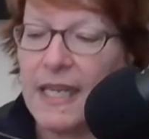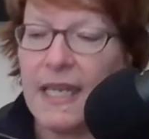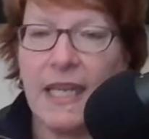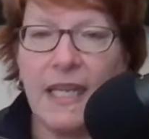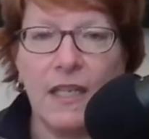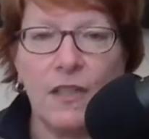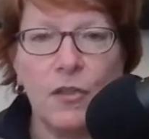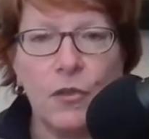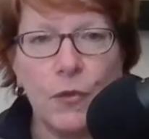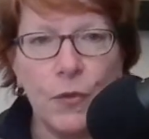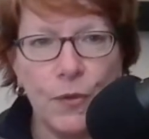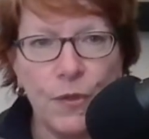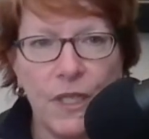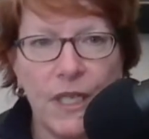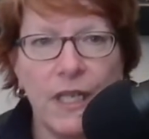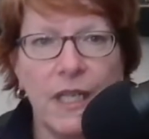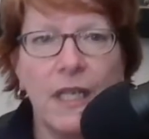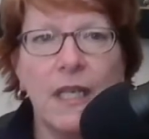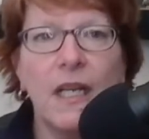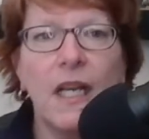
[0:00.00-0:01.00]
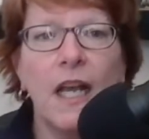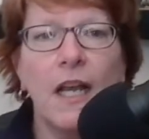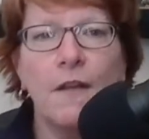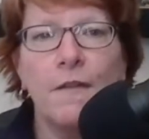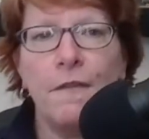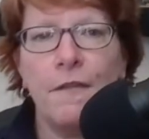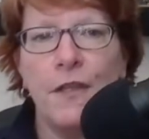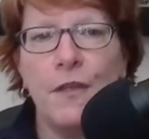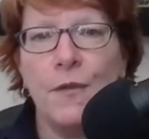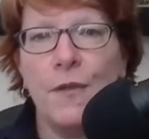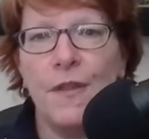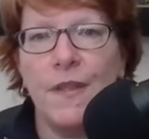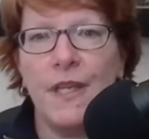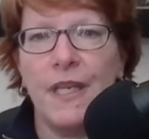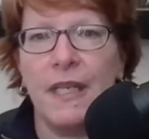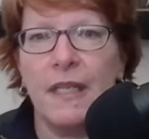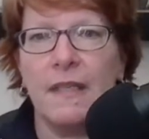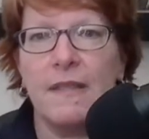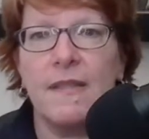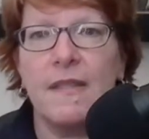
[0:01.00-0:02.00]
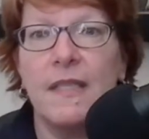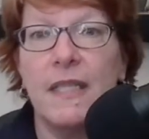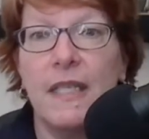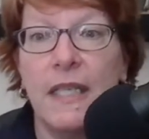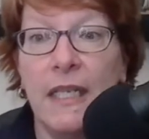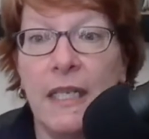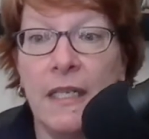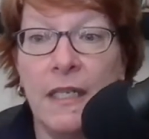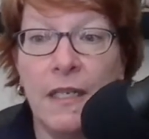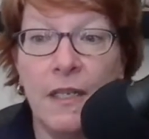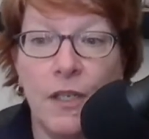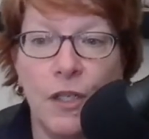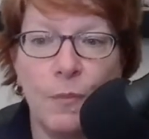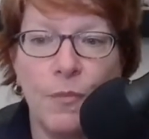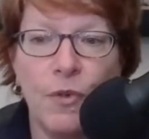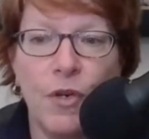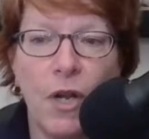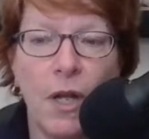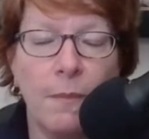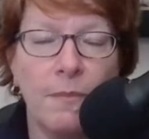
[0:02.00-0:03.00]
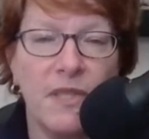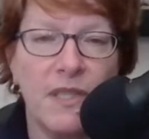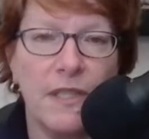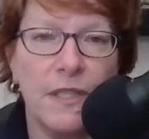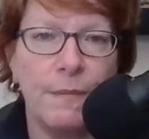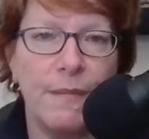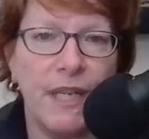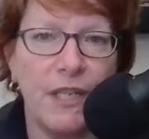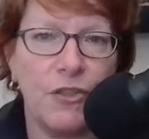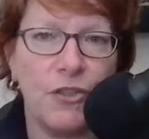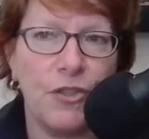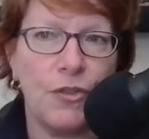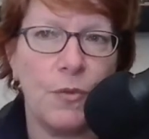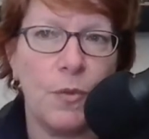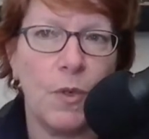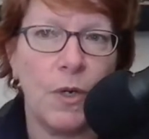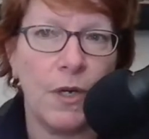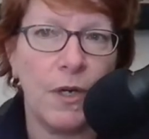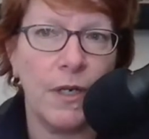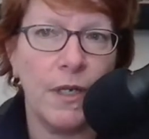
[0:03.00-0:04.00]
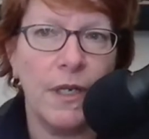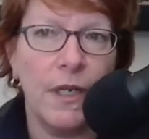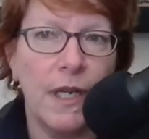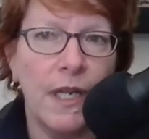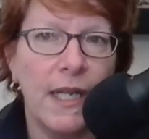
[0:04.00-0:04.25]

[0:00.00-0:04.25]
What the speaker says: including a few things in your prompts to make sure